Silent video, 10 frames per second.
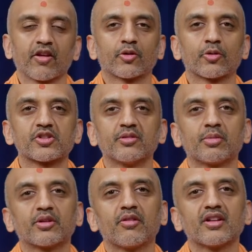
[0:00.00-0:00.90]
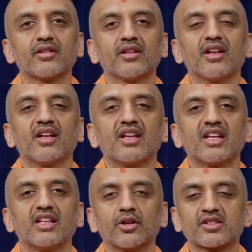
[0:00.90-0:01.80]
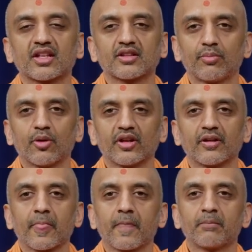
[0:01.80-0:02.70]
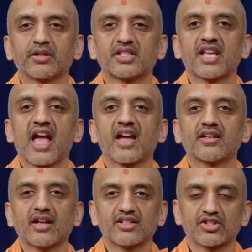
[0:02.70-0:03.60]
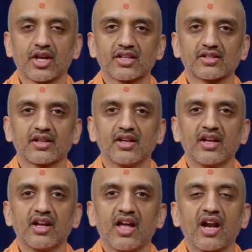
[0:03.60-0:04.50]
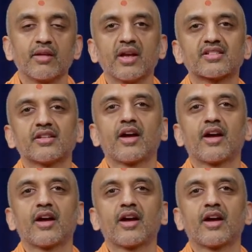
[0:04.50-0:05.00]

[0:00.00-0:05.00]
Krishna Bhagwan, he looks at the boy, puts his hand on his chest, and he makes an